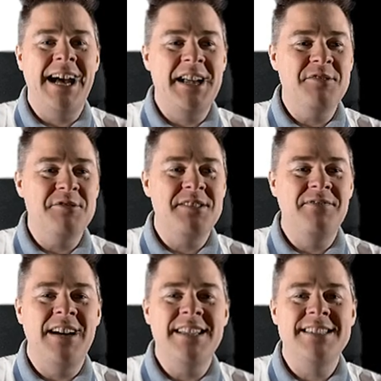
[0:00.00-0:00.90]
iOS
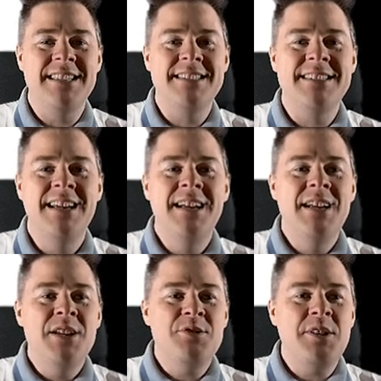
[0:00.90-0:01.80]
devices.
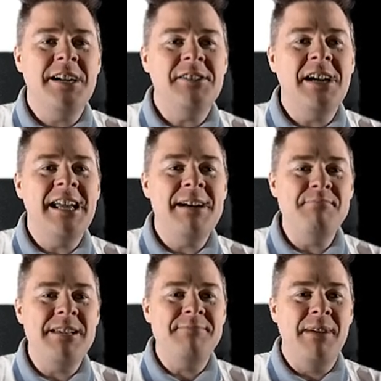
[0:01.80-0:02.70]
So here I am
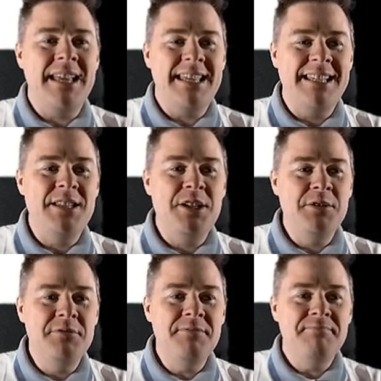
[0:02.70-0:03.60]
in my
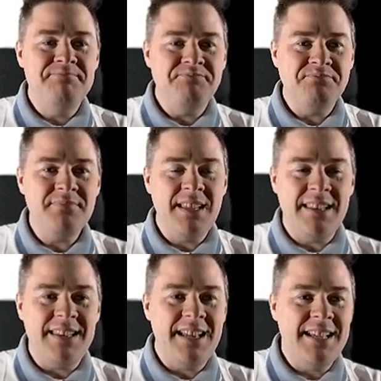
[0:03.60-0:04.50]
Intune
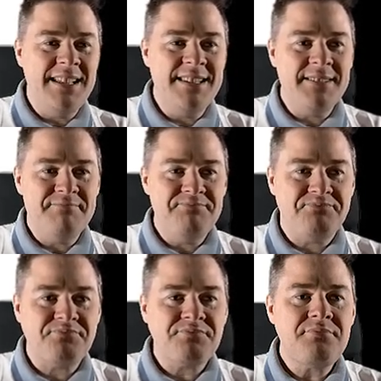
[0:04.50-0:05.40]
tenant.
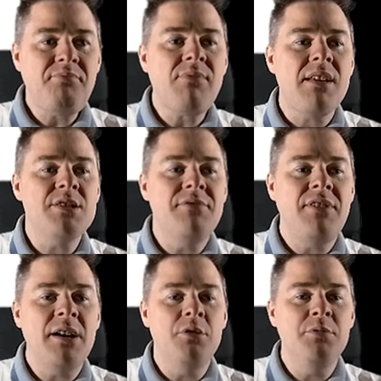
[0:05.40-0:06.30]
So if
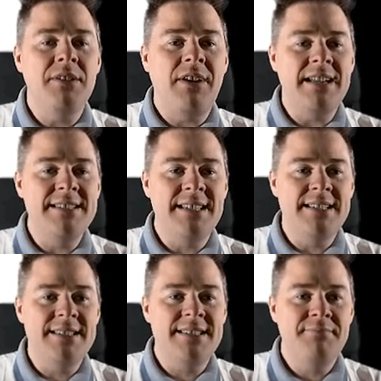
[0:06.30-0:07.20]
I go
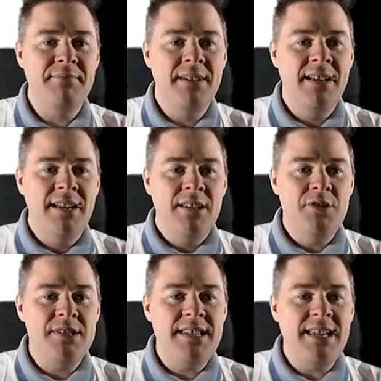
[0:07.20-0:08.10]
devices,
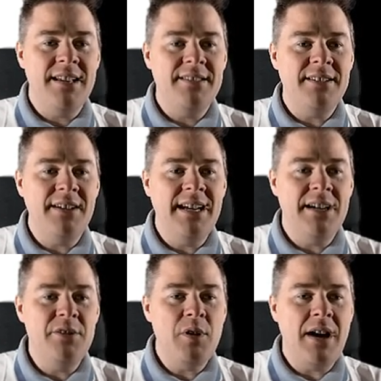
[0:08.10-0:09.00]
you see under here
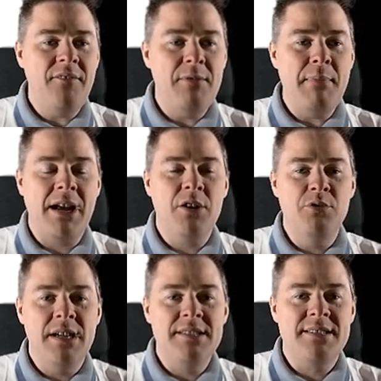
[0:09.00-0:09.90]
you have a
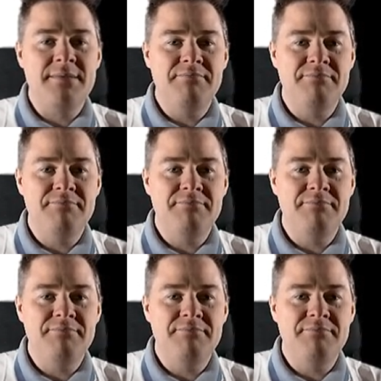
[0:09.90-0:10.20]
macOS.